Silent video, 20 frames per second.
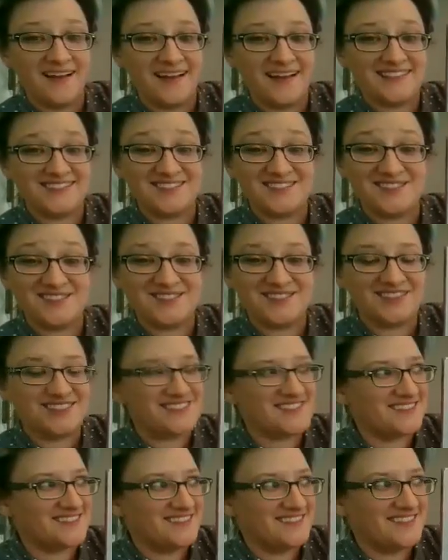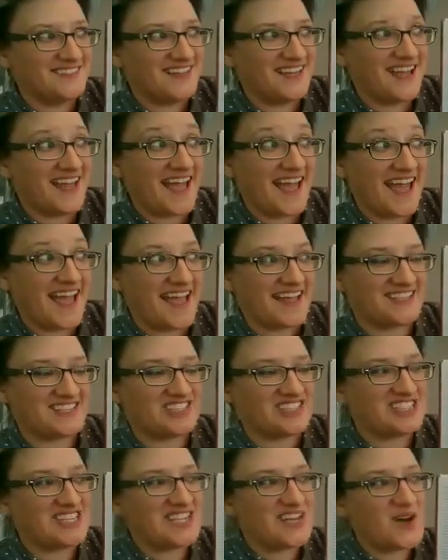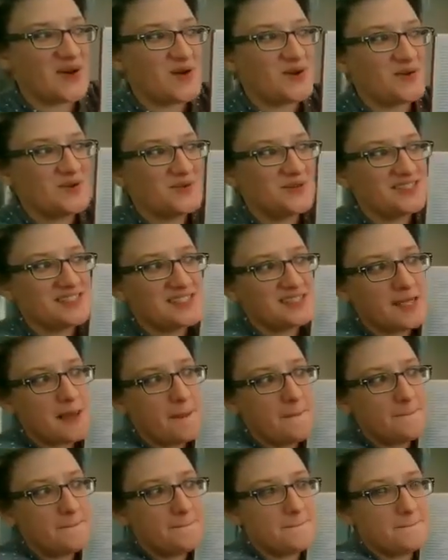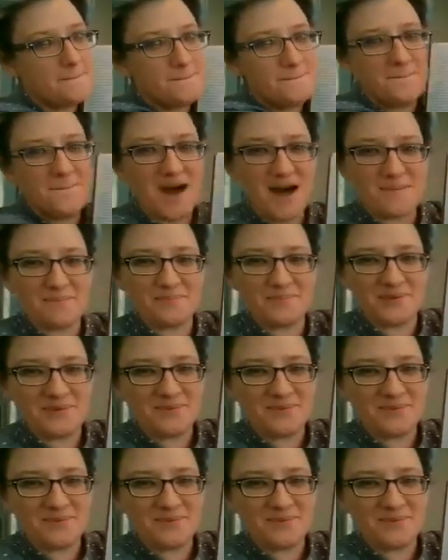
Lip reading: It's a little girl. And she goes, pop.